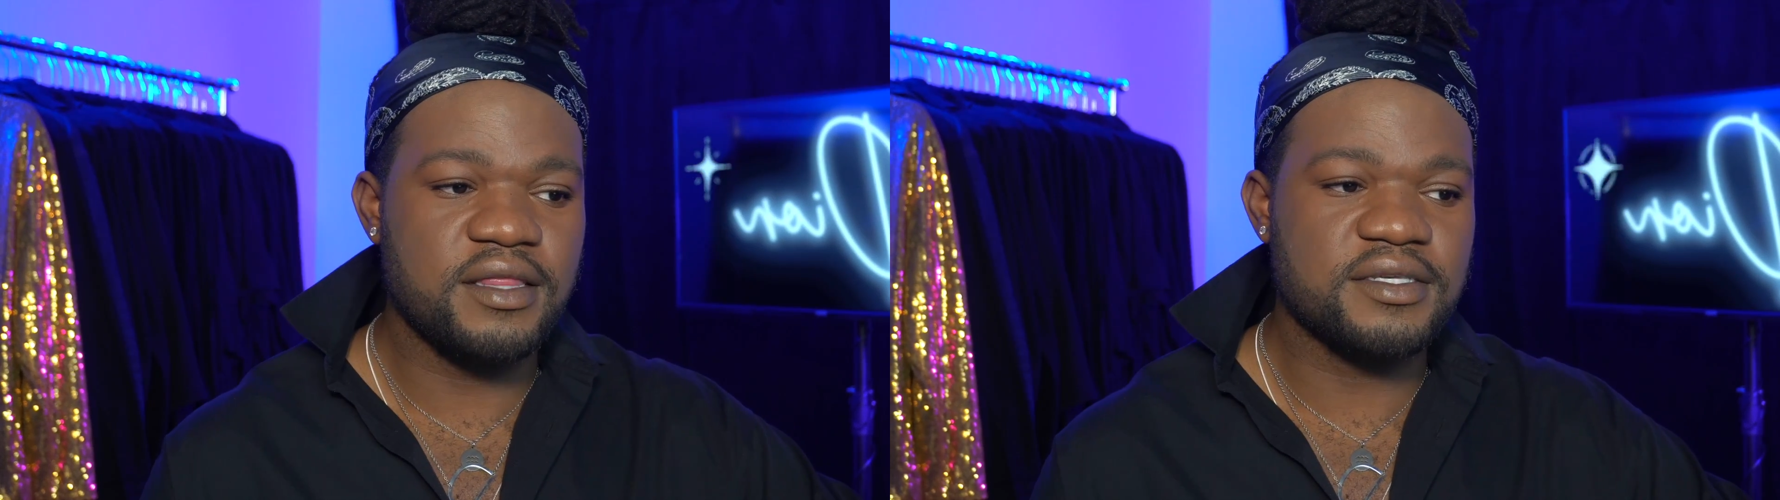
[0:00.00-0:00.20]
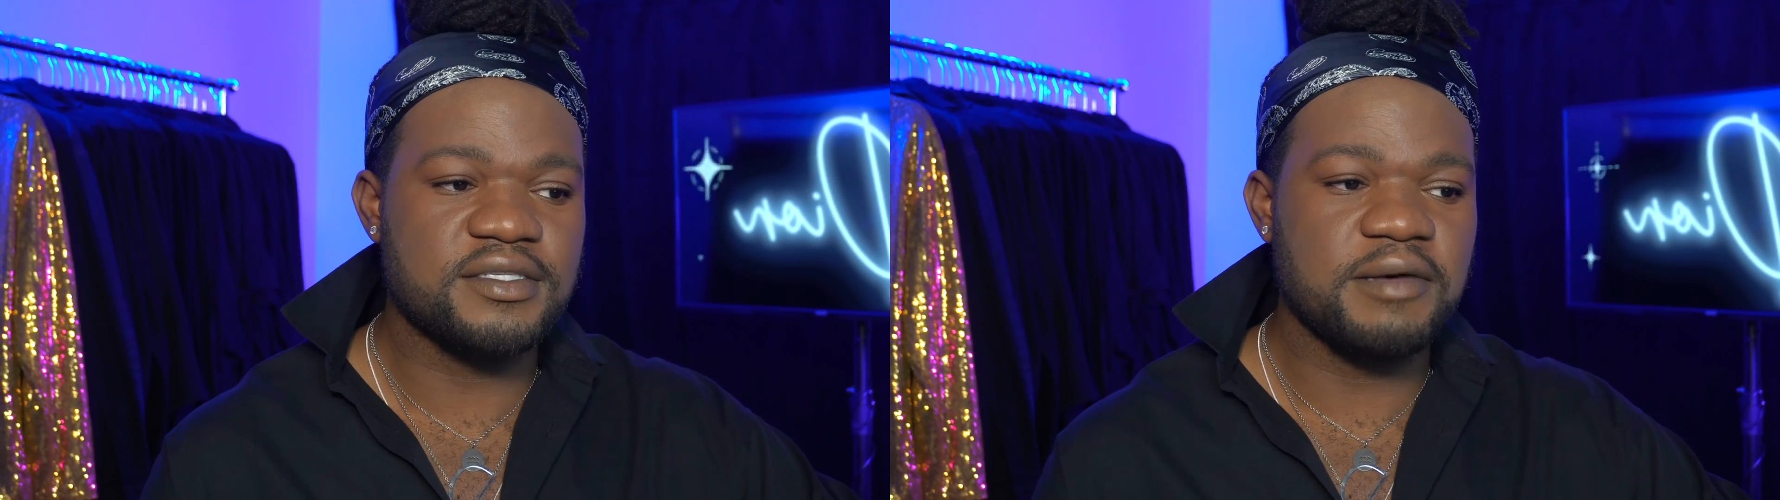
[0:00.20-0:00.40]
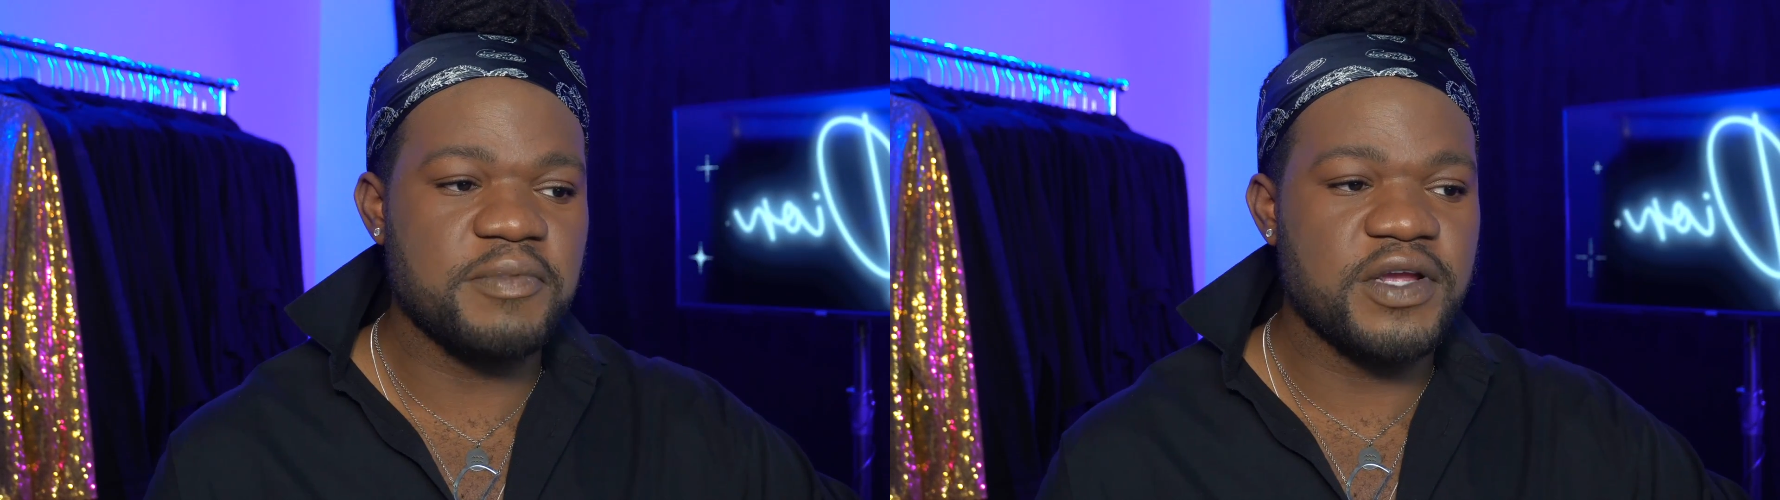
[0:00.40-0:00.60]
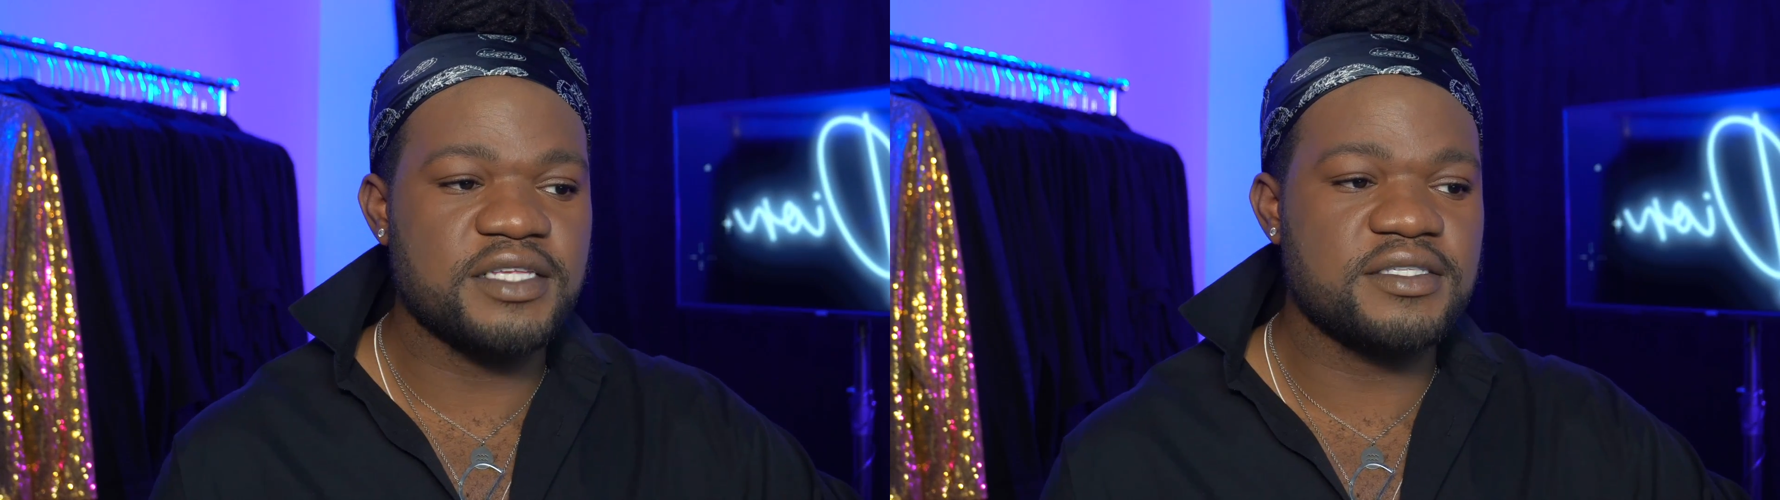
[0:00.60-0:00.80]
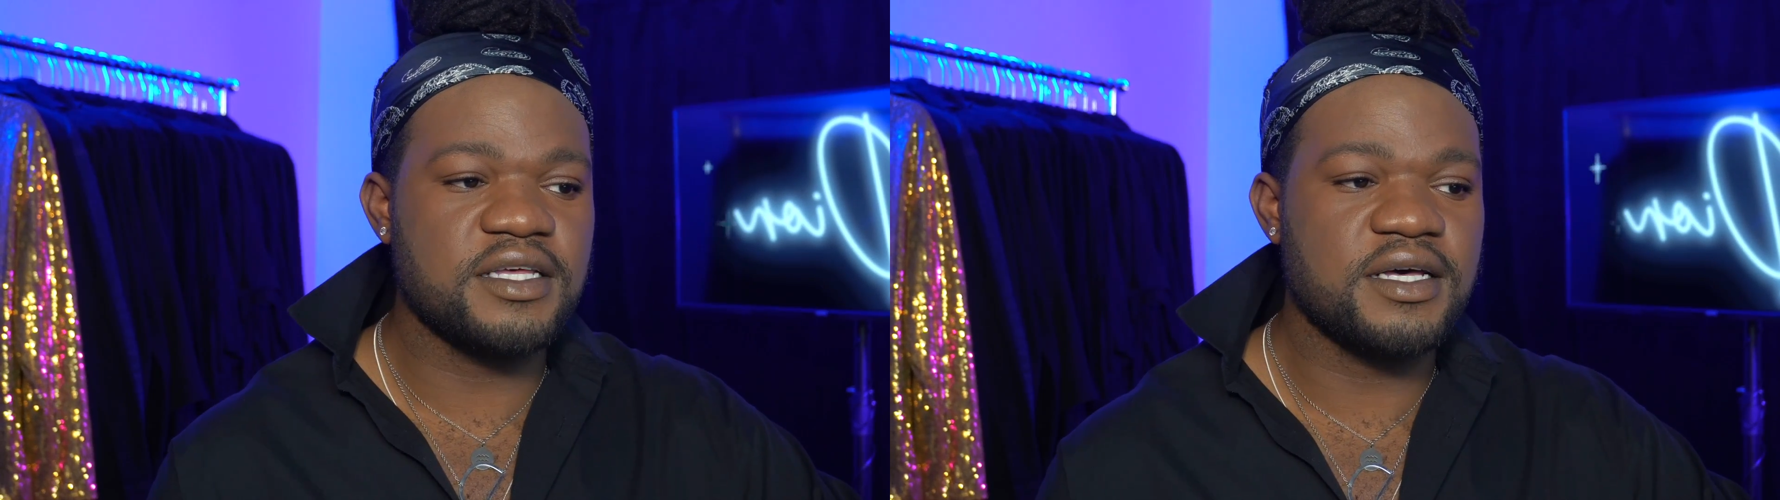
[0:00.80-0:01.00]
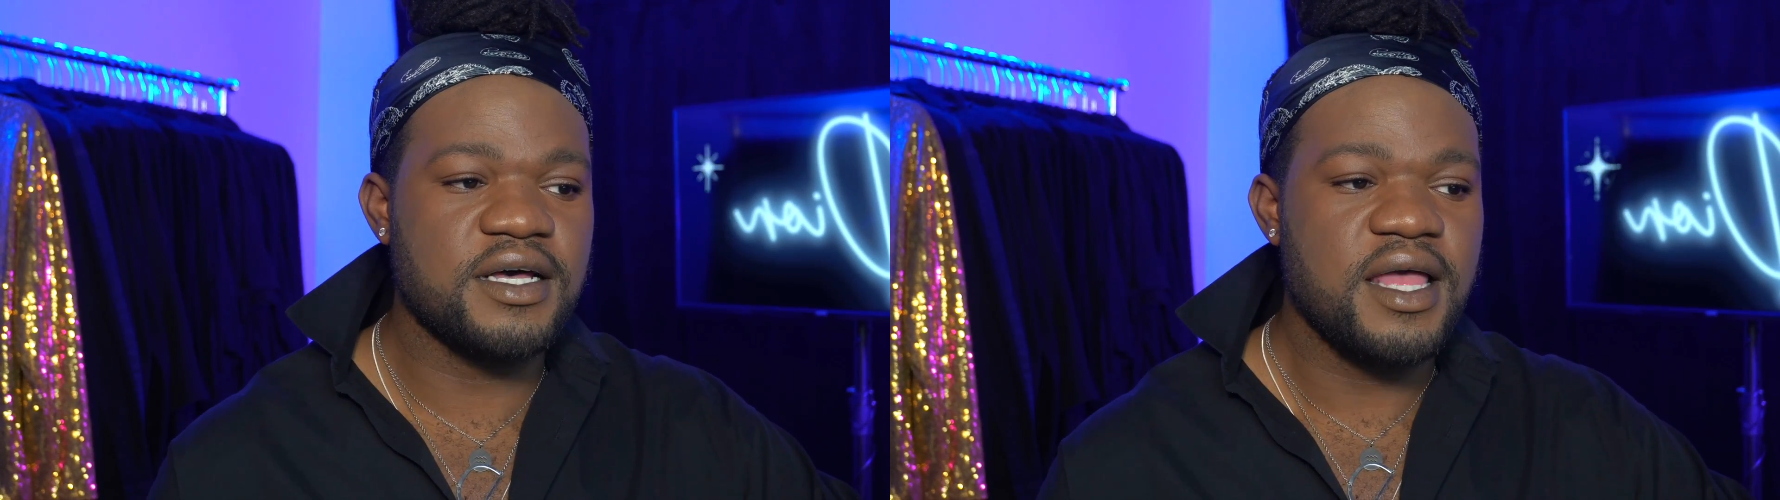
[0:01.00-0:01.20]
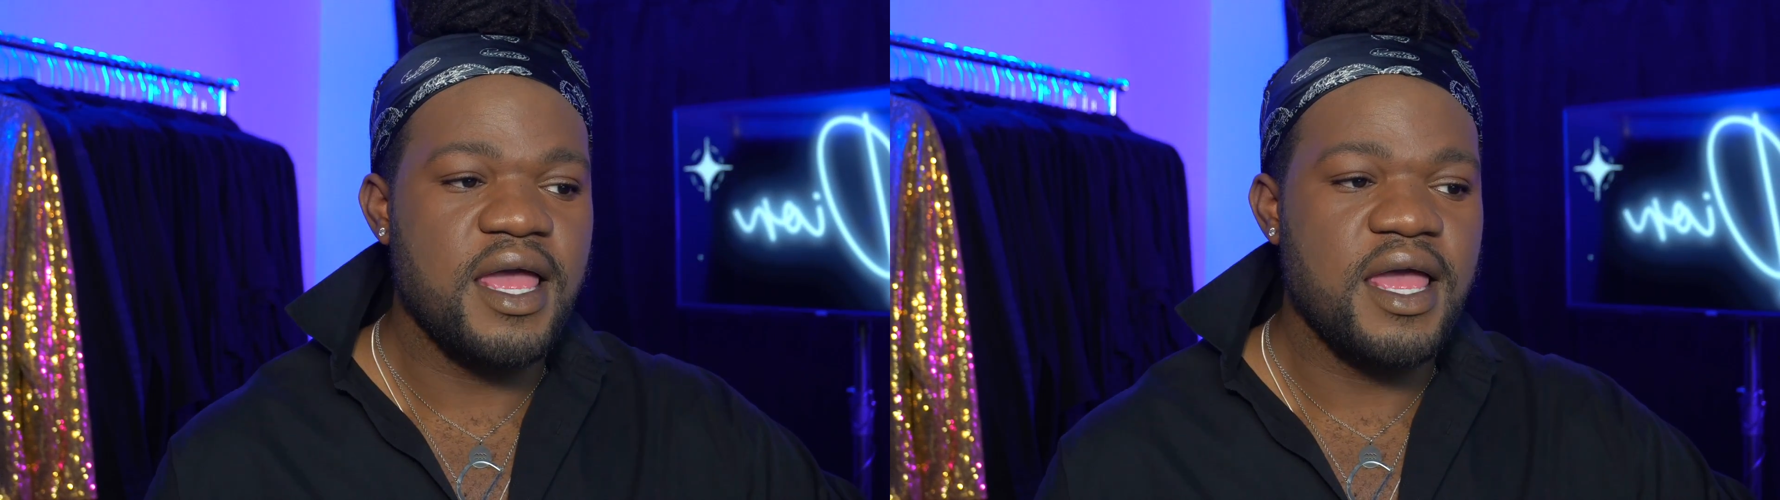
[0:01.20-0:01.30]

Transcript: this summer is the